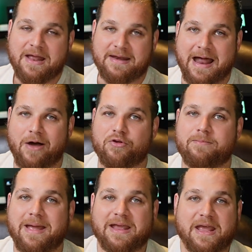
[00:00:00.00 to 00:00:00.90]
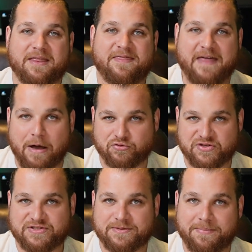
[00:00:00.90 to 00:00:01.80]
Now they're making
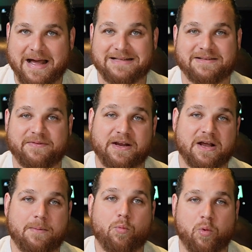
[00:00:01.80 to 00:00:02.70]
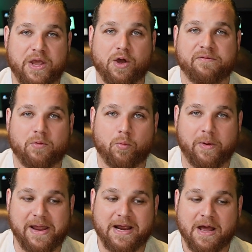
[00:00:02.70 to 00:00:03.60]
thousands in passive income week over
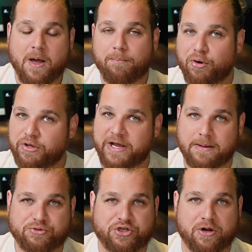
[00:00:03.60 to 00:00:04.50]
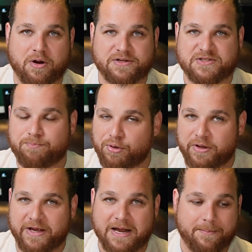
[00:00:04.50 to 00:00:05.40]
week, pulling up charts,
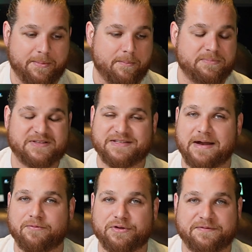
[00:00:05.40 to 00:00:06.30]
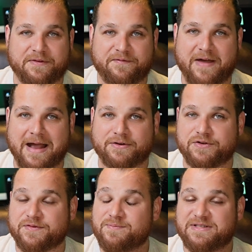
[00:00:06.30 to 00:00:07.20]
pulling up several different
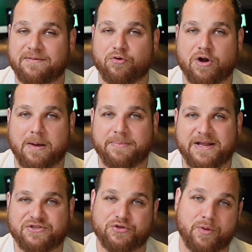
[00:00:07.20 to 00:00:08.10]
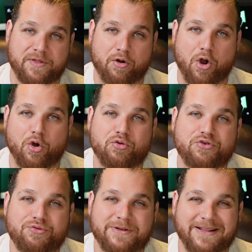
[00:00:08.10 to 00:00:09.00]
factors from several companies, doing their own
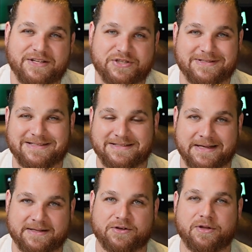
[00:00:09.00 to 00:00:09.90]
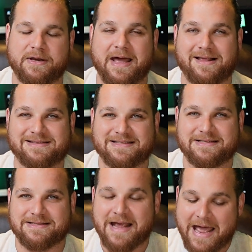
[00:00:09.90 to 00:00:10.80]
due diligence and technical
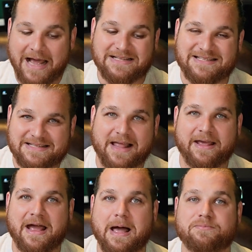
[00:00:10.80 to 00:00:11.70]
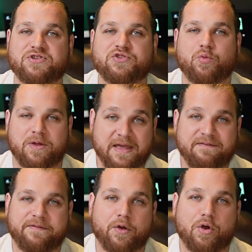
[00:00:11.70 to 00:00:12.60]
analysis, and selling options where they
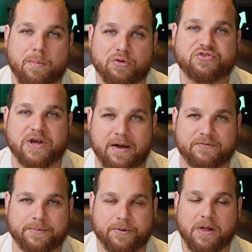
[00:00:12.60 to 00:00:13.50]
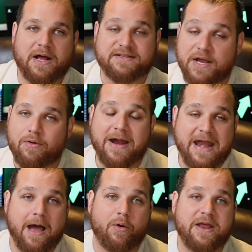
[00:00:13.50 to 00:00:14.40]
feel most comfortable. I'll tell you right
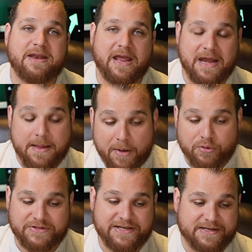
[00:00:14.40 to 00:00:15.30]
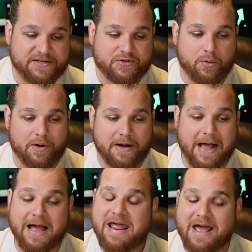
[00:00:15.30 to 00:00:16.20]
now, in MOT Discord,
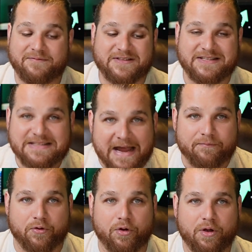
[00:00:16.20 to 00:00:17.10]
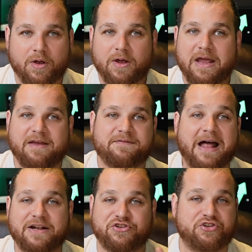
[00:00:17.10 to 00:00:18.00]
I have several, if
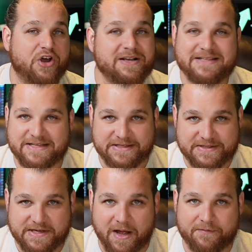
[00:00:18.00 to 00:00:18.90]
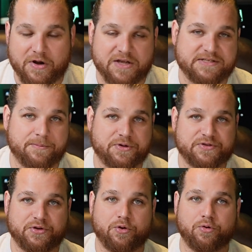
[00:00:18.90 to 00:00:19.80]
not dozens of
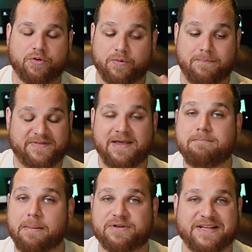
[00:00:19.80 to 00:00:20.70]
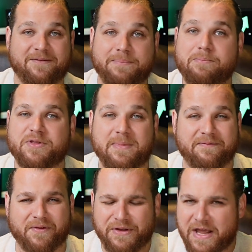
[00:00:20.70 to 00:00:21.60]
customers who team members that have been with me
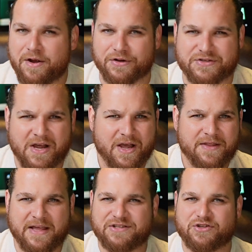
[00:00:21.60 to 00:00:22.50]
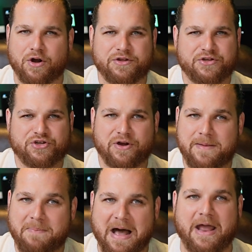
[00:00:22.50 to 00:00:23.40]
for years. They started the
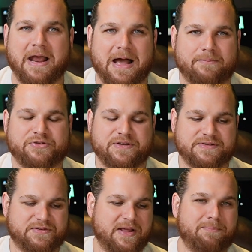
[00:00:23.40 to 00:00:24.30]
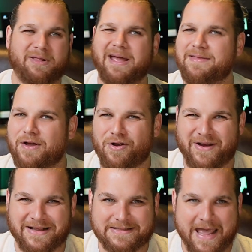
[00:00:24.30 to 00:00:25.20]
journey buying options. They played the
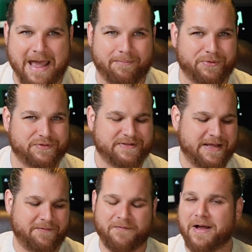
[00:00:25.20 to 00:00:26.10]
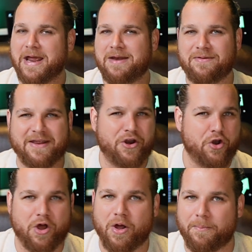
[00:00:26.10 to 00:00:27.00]
earnings gambles. They fucking did it
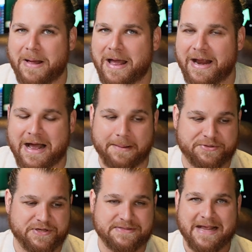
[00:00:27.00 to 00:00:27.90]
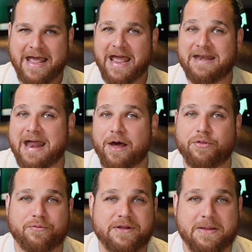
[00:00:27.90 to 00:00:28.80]
all buying options. And now
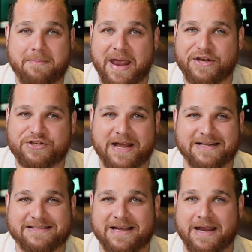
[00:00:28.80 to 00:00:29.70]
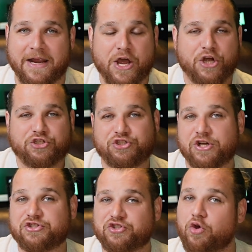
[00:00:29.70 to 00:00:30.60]
they're in the main chat saying,
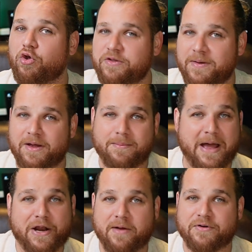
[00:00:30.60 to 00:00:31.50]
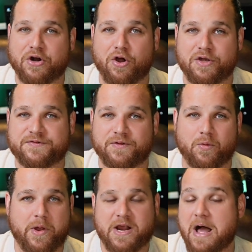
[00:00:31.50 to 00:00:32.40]
just sold my covered calls for the
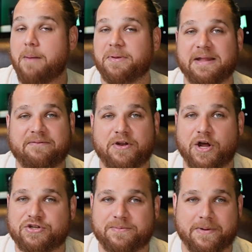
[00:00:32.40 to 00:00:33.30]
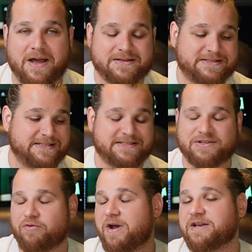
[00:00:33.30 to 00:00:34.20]
week, up 1,100 bucks. This is
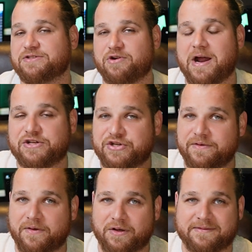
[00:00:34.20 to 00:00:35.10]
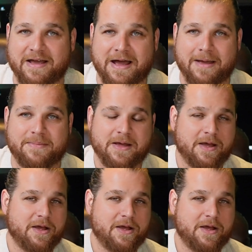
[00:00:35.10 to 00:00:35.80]
the greatest strategy of all time.